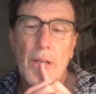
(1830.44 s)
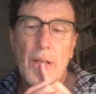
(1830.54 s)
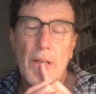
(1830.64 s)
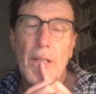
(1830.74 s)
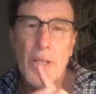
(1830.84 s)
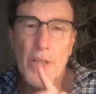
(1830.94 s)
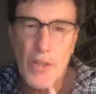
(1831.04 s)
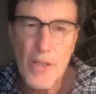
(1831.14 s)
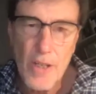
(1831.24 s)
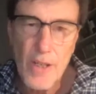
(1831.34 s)

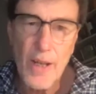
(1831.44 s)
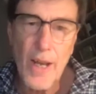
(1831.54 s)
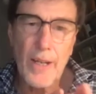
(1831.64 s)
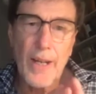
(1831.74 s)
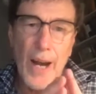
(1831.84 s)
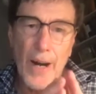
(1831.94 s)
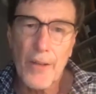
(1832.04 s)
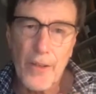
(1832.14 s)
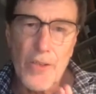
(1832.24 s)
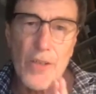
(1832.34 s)
idiocy and
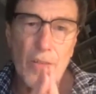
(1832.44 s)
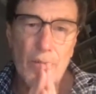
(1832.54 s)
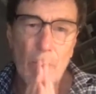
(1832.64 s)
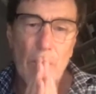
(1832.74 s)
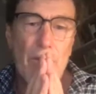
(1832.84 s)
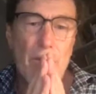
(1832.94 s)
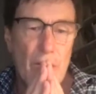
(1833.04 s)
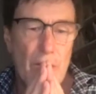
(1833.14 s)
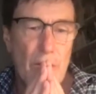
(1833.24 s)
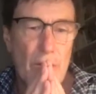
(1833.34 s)
arrogance of the
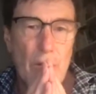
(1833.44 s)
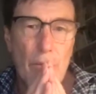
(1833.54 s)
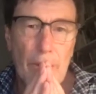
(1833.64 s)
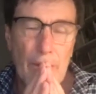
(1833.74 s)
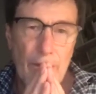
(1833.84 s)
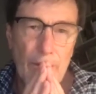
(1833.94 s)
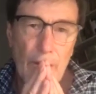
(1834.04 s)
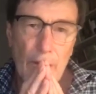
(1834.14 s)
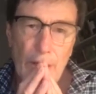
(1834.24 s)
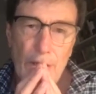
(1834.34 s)
question, do you believe
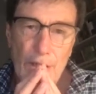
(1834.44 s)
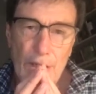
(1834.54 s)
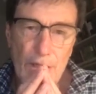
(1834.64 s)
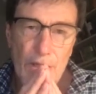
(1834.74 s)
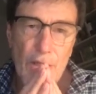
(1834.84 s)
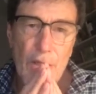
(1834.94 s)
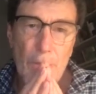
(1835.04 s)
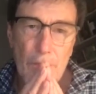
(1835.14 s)
God exists?